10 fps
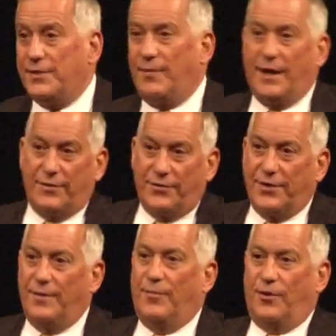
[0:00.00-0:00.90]
to
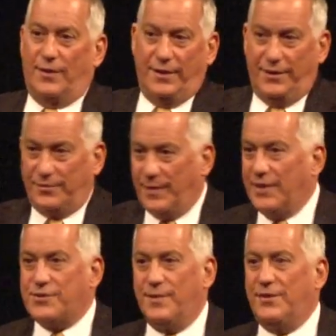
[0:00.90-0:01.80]
Michelson and Morley's
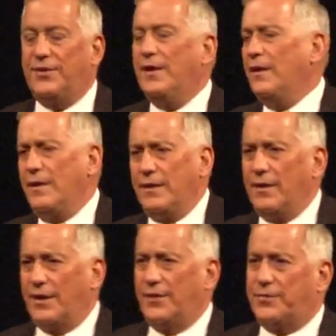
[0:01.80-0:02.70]
measurements. You
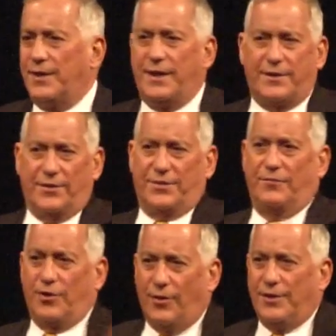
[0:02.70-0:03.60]
know, that's ridiculous. If
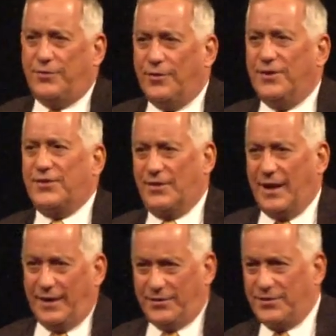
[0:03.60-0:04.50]
we're going towards the
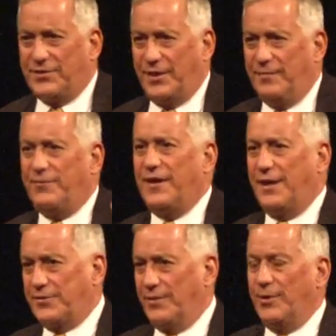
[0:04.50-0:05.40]
light, it should seem
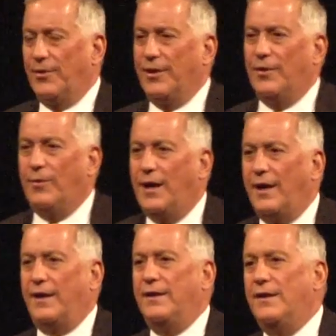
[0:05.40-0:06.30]
faster than we're going away.